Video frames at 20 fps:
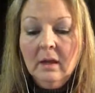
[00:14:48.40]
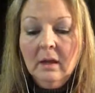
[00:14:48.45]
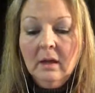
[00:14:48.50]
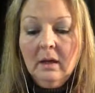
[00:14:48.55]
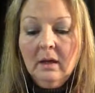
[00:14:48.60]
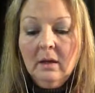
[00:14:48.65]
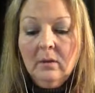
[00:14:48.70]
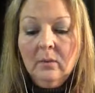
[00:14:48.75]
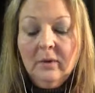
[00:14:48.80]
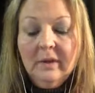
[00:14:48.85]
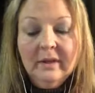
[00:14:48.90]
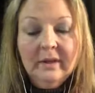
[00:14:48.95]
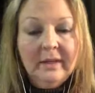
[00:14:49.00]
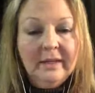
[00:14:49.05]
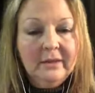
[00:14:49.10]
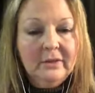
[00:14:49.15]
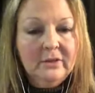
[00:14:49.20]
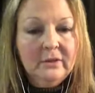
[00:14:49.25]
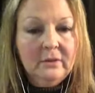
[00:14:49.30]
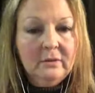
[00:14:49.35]
When they
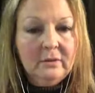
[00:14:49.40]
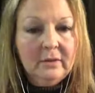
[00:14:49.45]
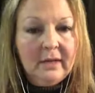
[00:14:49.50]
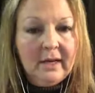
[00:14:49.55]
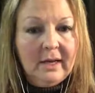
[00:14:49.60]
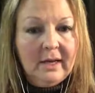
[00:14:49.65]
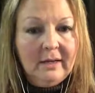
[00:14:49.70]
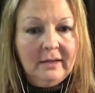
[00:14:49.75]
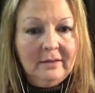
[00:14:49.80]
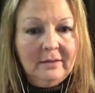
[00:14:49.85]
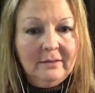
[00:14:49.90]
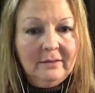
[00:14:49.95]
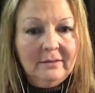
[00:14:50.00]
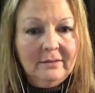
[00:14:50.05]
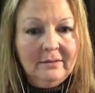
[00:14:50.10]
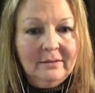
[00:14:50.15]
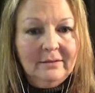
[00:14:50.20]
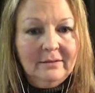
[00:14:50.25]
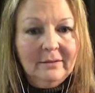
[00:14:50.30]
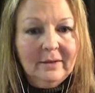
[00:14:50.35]
do that,
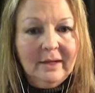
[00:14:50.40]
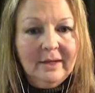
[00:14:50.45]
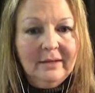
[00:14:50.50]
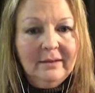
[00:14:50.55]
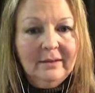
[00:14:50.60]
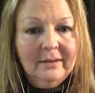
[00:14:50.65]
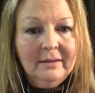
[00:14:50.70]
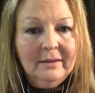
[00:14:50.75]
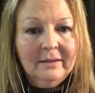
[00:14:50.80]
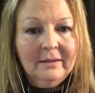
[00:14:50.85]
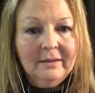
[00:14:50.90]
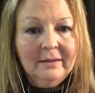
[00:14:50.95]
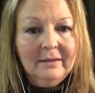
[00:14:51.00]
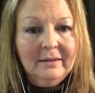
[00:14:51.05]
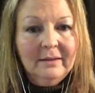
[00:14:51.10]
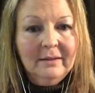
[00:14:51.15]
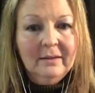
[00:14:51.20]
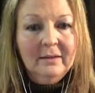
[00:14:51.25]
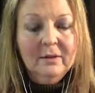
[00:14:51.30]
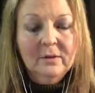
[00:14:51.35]
right,
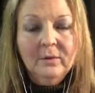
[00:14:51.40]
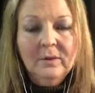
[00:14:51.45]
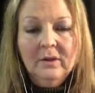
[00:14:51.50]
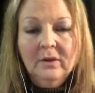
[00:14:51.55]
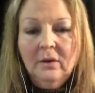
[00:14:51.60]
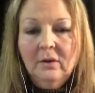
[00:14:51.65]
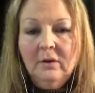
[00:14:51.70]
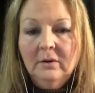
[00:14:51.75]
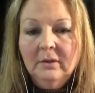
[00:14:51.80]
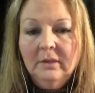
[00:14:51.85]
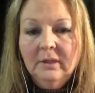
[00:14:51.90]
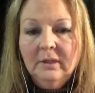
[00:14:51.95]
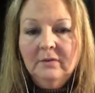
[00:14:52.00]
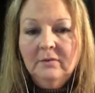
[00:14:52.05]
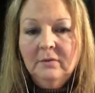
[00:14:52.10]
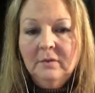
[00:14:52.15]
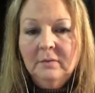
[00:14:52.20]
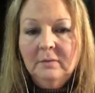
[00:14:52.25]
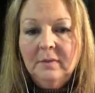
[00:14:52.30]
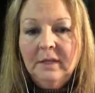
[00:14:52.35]
they're withholding
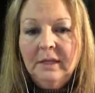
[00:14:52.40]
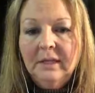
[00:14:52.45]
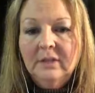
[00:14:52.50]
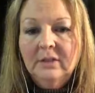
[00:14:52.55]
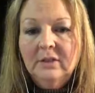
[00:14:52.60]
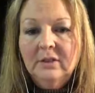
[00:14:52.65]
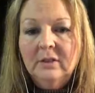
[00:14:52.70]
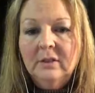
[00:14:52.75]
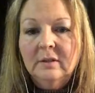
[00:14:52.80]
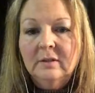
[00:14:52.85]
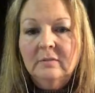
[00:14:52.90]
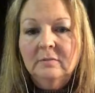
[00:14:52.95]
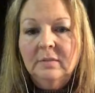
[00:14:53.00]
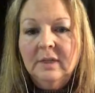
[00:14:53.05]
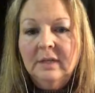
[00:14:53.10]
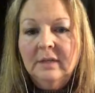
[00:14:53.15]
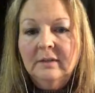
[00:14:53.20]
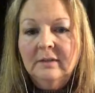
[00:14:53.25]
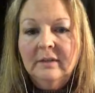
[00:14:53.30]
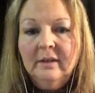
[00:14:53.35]
information
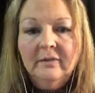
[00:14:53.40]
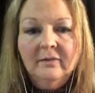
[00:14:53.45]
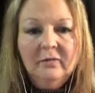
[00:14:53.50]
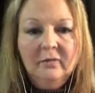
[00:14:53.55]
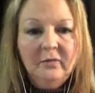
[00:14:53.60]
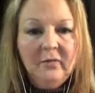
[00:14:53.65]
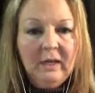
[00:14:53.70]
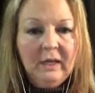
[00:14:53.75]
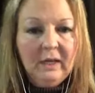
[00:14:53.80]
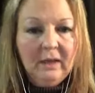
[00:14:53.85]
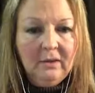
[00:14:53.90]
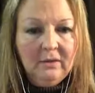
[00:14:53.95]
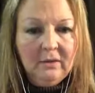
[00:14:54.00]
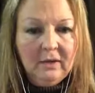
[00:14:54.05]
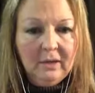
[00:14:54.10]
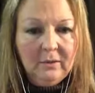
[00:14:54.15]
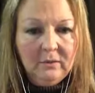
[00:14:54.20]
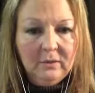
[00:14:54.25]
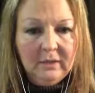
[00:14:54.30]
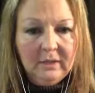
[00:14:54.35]
because they feel they
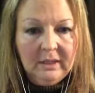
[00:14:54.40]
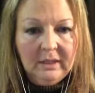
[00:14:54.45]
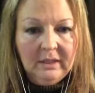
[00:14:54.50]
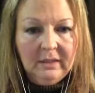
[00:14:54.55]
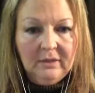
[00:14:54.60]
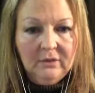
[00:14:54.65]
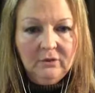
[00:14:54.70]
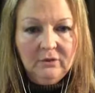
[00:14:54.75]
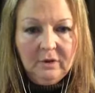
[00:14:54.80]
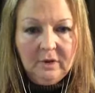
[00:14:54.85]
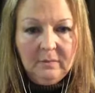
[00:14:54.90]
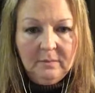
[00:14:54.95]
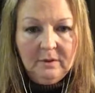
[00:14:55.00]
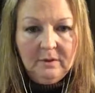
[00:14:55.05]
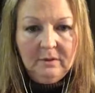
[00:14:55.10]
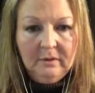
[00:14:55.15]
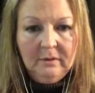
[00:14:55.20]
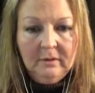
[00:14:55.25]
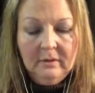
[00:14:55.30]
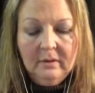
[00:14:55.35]
will get in trouble.
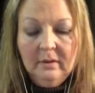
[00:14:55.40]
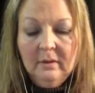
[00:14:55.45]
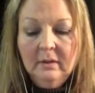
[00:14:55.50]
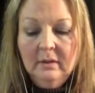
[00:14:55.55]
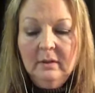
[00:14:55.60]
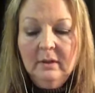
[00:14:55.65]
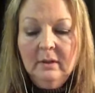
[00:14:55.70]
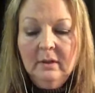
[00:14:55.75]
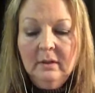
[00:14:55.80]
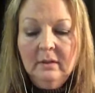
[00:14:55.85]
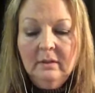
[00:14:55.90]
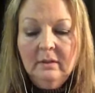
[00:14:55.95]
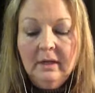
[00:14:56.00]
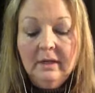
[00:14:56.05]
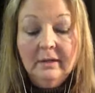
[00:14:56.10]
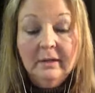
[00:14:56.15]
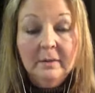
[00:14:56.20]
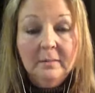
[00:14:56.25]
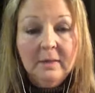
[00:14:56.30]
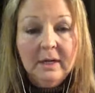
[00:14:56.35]
And they
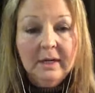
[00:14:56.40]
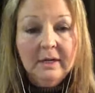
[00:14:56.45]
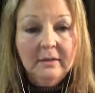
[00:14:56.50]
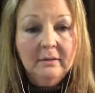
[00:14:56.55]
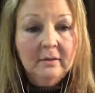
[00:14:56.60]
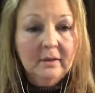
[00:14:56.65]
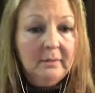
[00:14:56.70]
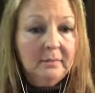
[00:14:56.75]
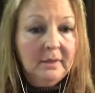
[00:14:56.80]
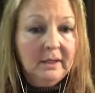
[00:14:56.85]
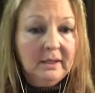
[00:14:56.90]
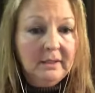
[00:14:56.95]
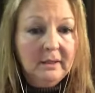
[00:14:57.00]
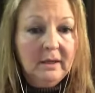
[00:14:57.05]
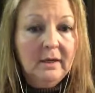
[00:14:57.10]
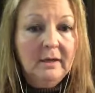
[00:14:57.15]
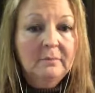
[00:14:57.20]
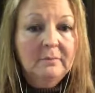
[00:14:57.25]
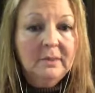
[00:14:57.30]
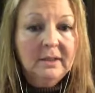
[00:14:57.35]
might, they might
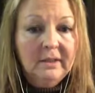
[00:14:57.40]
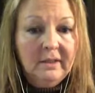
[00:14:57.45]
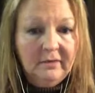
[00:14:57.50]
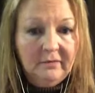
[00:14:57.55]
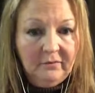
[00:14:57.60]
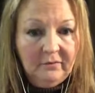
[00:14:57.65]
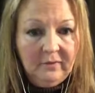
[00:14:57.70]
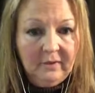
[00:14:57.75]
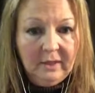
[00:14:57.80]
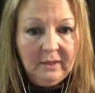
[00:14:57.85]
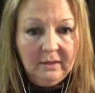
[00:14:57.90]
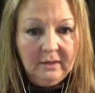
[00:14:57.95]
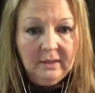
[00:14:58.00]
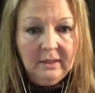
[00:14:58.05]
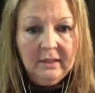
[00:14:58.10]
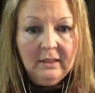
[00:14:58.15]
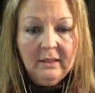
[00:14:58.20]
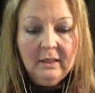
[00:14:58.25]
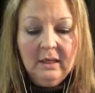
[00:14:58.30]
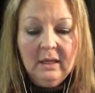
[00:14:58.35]
not, but they feel it.
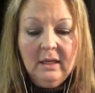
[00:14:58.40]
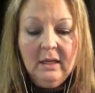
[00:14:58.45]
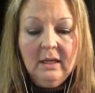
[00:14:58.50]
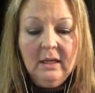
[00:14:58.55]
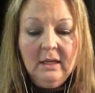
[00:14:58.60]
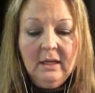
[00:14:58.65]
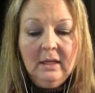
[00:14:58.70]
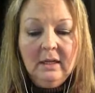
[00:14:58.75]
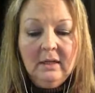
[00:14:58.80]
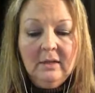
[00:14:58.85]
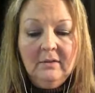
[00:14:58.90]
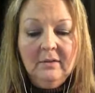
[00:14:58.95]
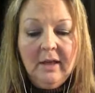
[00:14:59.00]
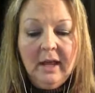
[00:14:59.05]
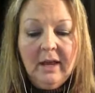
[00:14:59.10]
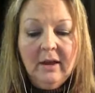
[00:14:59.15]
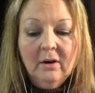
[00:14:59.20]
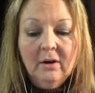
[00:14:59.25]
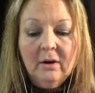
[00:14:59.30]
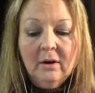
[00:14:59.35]
They
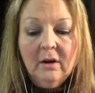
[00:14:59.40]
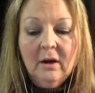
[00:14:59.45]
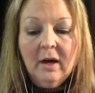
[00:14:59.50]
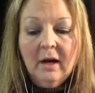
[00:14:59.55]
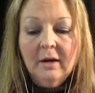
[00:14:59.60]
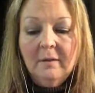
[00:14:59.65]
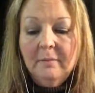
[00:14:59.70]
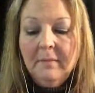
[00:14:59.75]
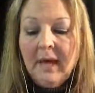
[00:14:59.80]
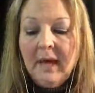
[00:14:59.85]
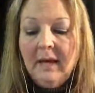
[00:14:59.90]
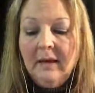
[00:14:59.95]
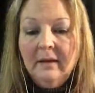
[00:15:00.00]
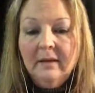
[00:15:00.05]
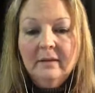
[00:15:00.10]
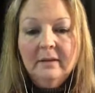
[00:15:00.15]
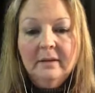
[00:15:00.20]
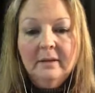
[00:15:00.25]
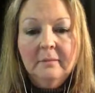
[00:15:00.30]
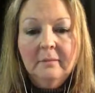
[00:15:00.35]
are
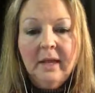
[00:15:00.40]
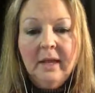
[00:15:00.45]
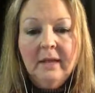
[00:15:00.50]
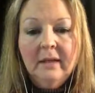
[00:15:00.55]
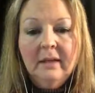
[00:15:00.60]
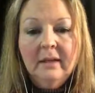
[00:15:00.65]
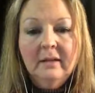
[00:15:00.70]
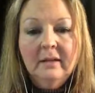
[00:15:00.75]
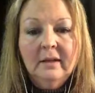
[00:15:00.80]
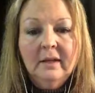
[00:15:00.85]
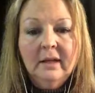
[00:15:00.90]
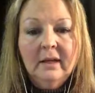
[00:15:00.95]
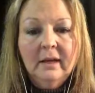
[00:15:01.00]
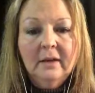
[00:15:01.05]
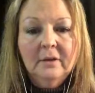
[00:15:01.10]
automatically making the other